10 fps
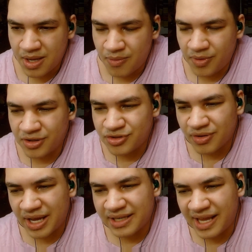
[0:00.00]

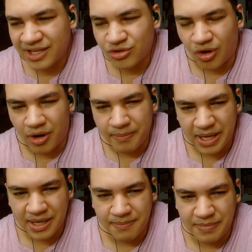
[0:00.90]

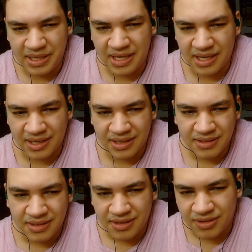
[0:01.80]
Tommen being,
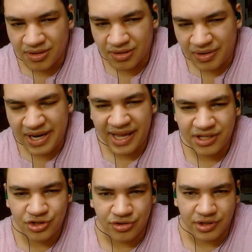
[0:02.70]
you know,
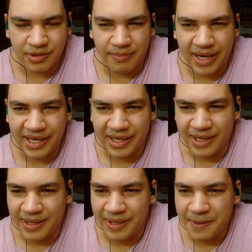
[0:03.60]
lectured
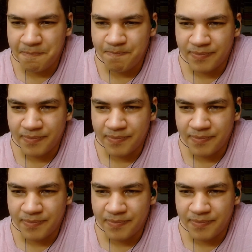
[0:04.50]
by